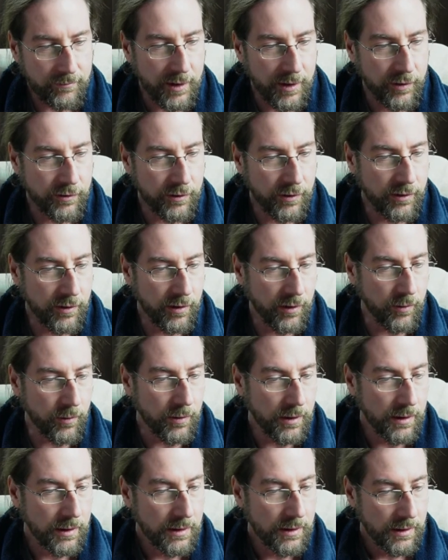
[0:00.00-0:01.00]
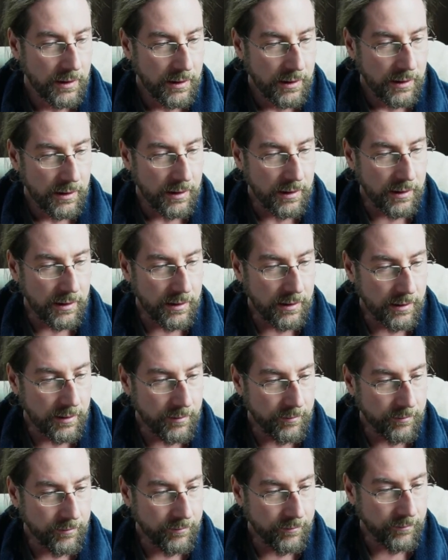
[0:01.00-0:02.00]
So no,
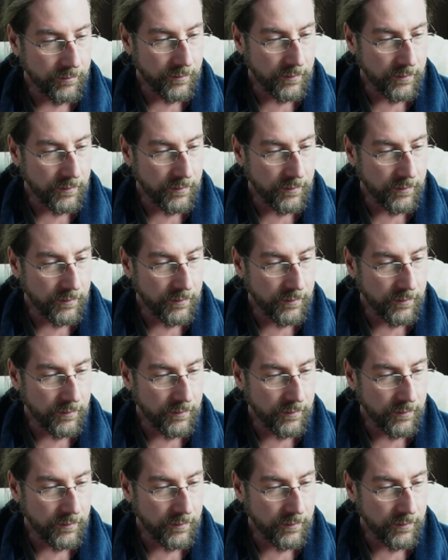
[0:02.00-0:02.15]
um,